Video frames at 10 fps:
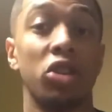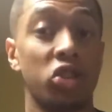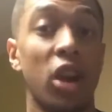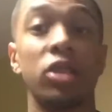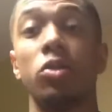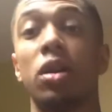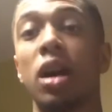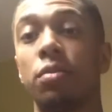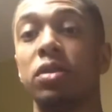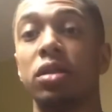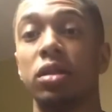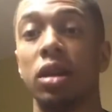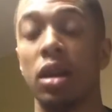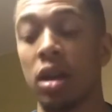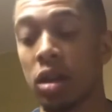you're trying to accomplish.
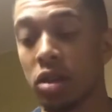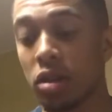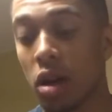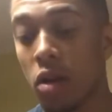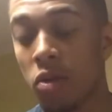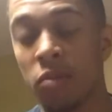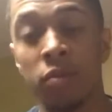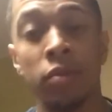So